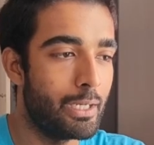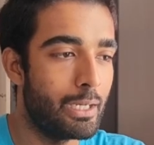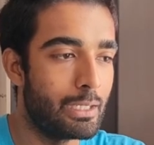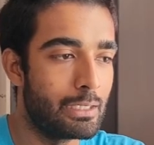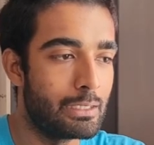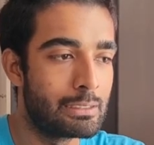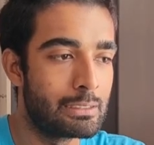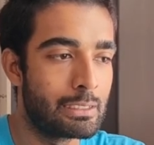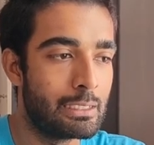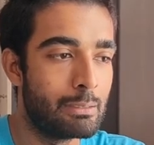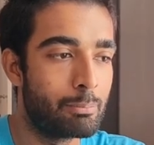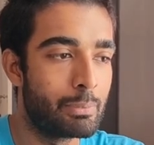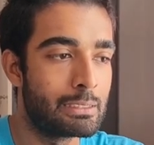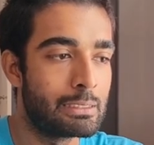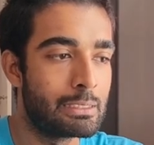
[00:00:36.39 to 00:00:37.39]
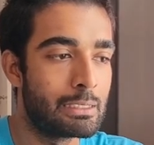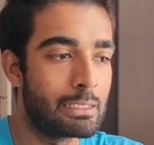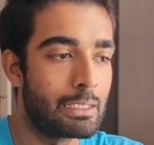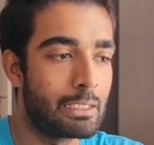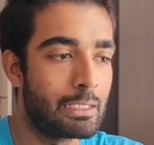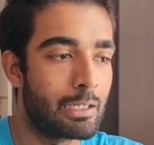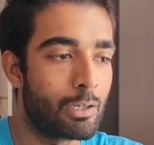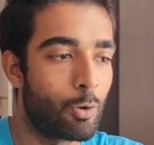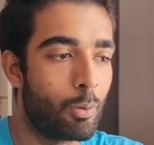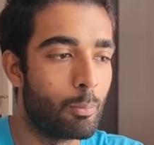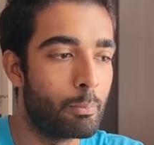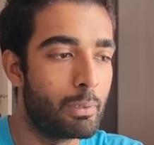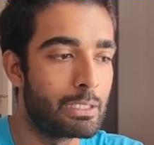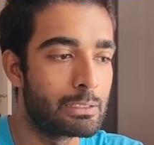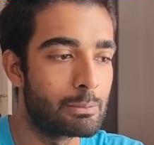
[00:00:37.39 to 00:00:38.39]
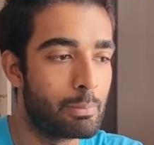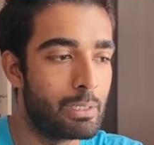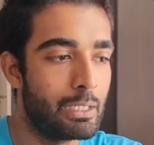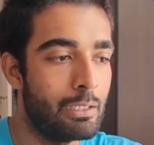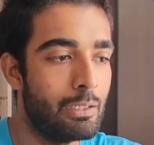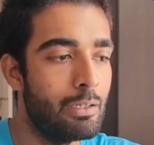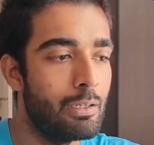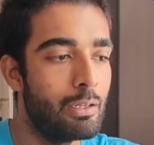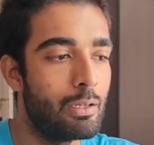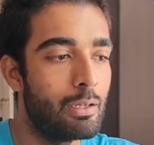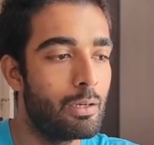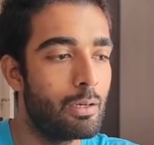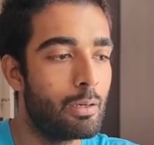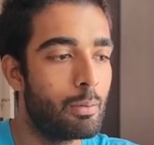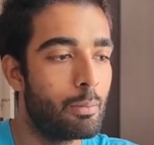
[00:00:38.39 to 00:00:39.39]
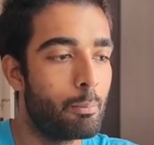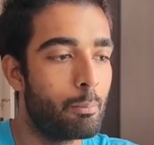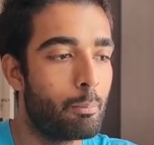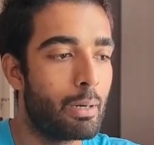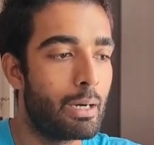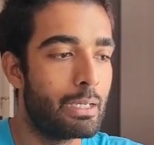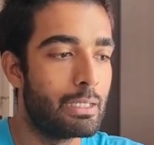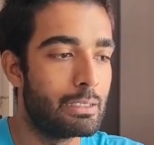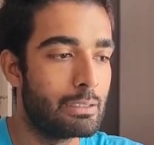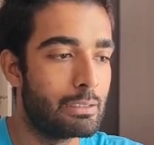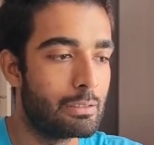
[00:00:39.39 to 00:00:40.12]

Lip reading: and it's represented in a complex plane by